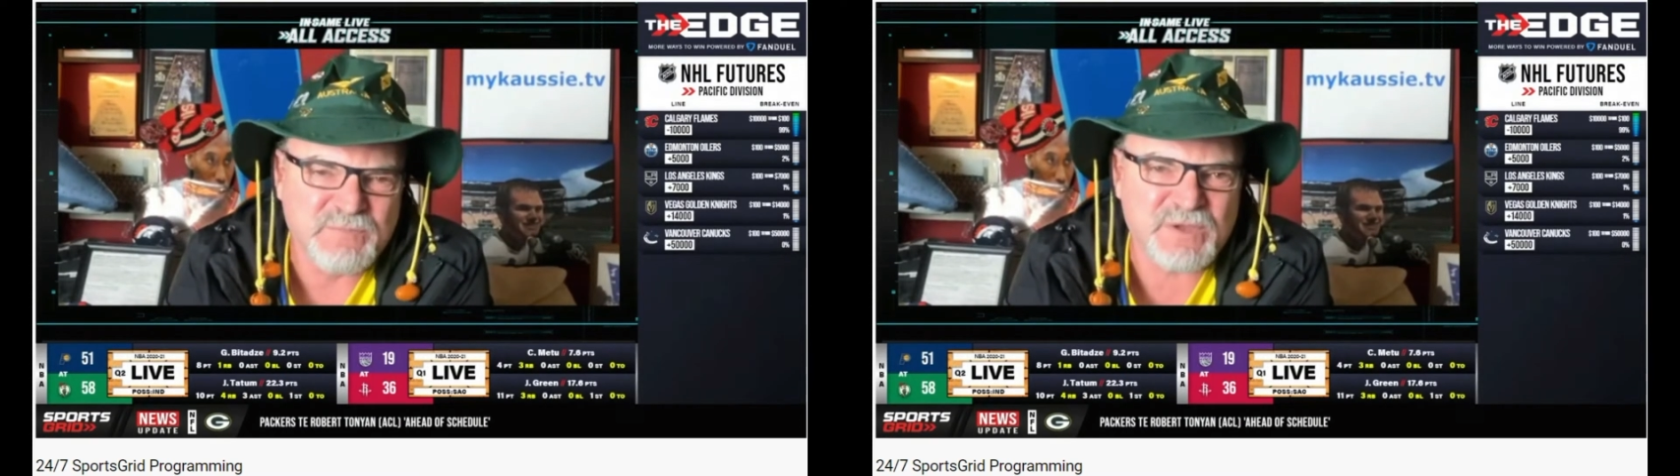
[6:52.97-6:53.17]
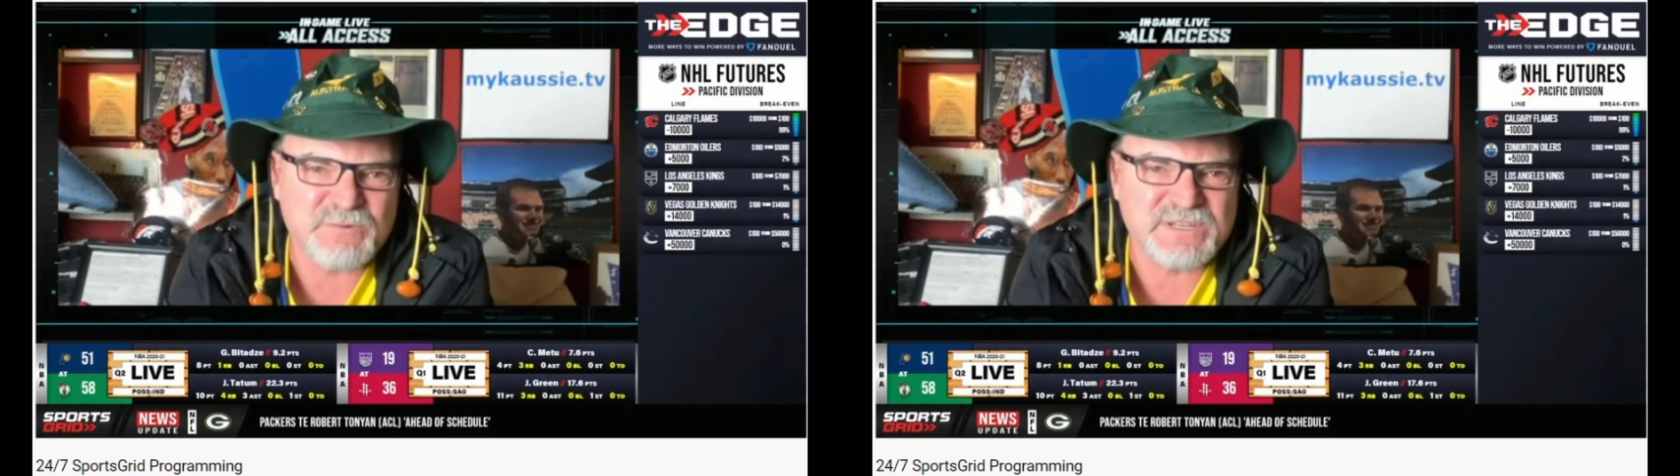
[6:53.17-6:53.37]

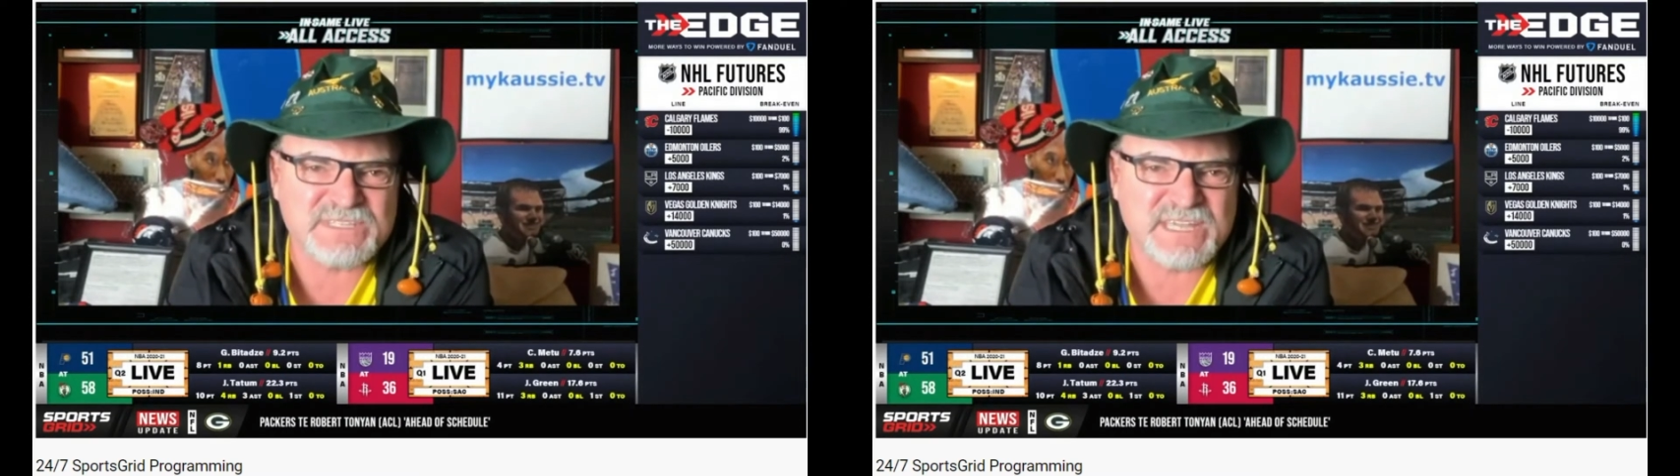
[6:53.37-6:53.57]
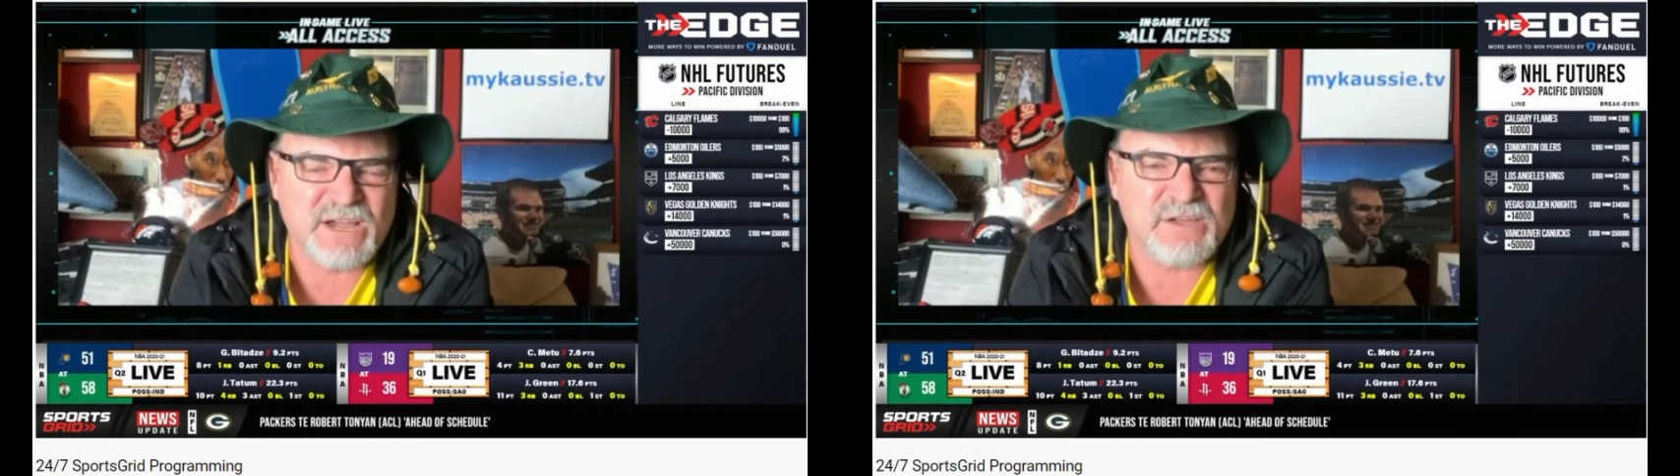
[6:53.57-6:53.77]
Bit
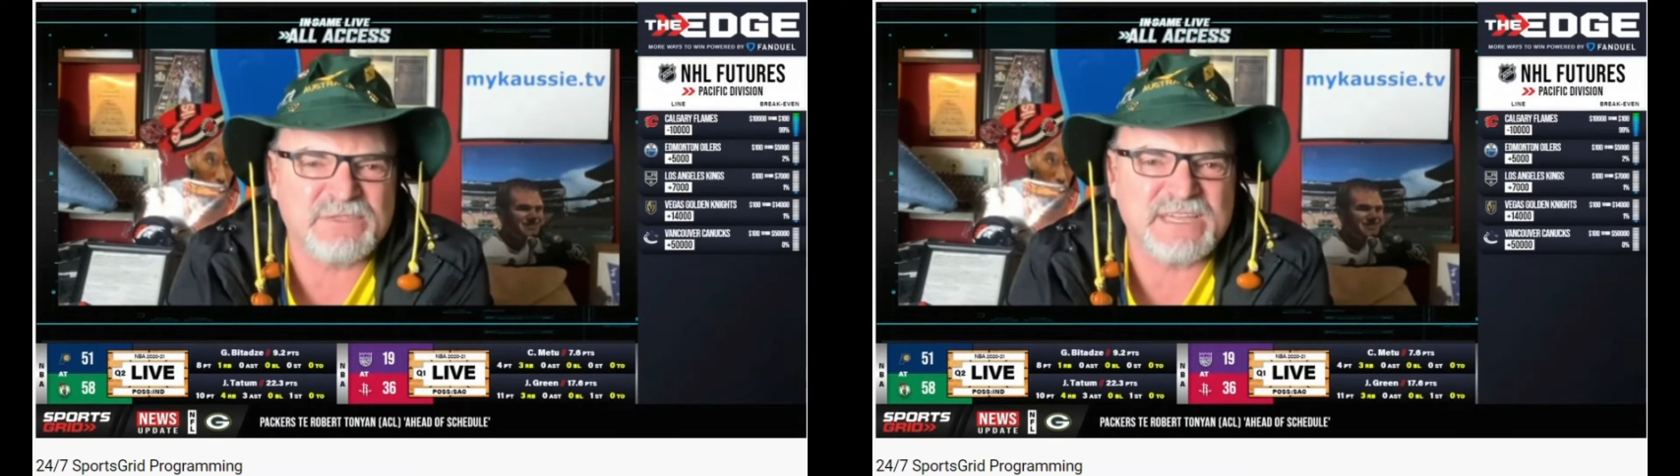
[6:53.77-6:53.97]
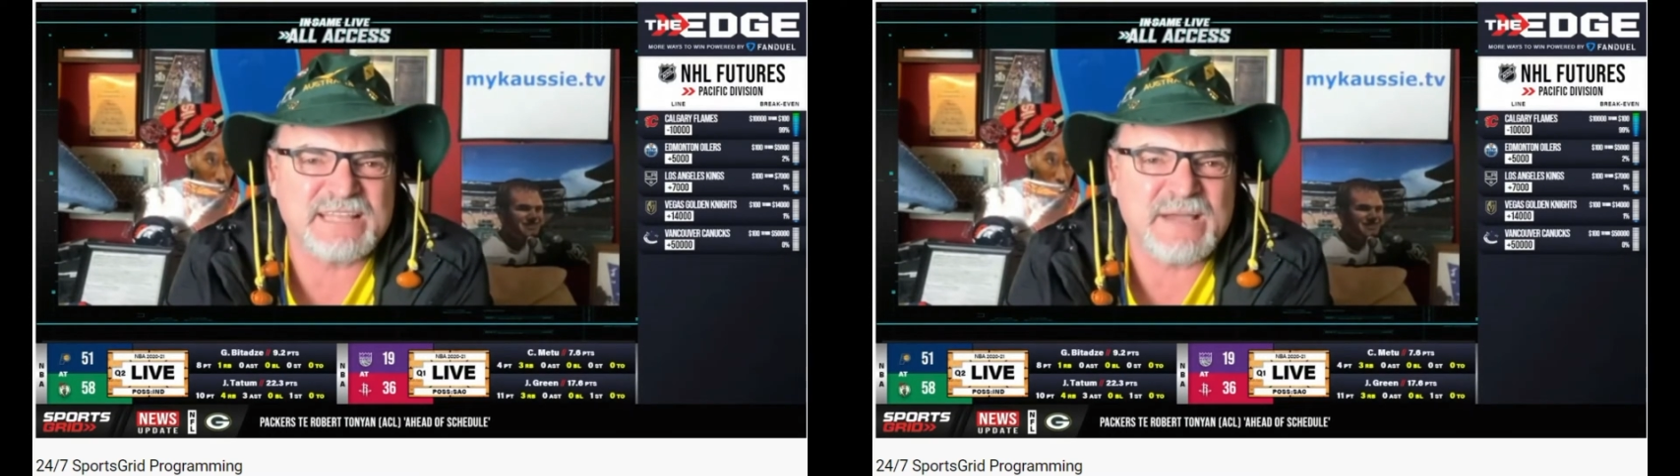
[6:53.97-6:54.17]
risky. I
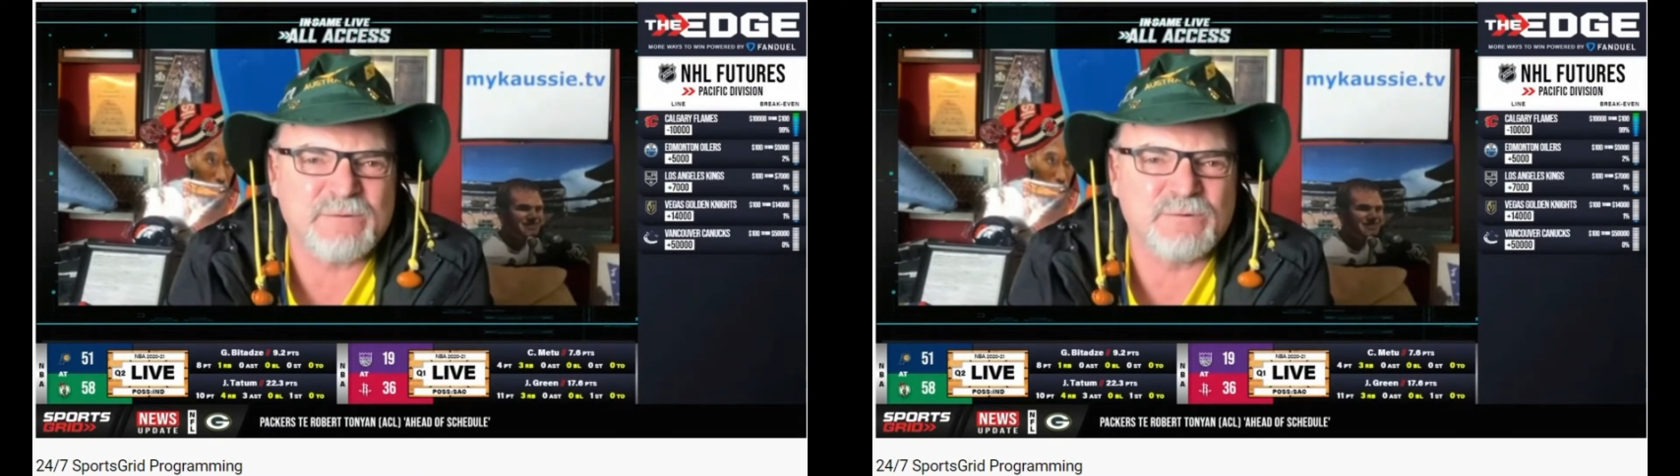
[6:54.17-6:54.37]
think they